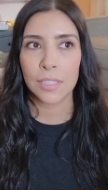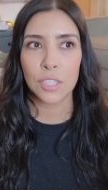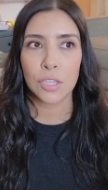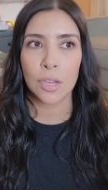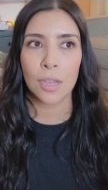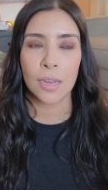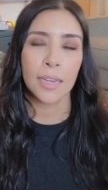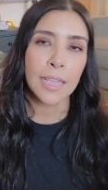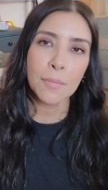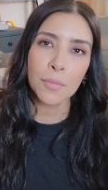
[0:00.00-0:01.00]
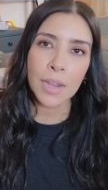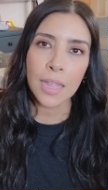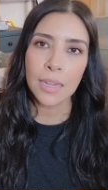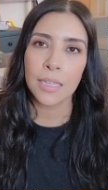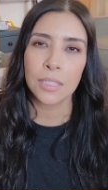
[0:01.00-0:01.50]
It's not a name
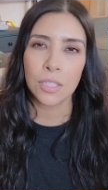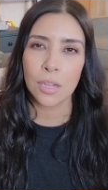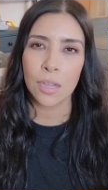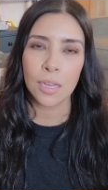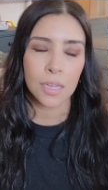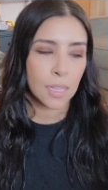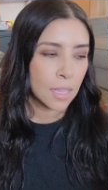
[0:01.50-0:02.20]
brand. It's not